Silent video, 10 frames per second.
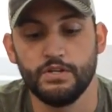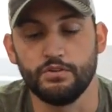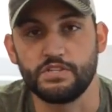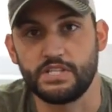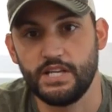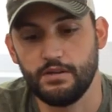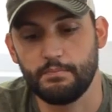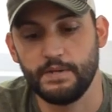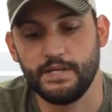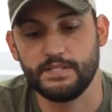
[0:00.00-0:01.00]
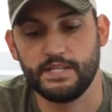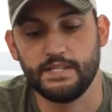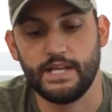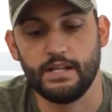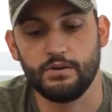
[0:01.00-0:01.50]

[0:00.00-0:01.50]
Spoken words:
You'll set your pins in that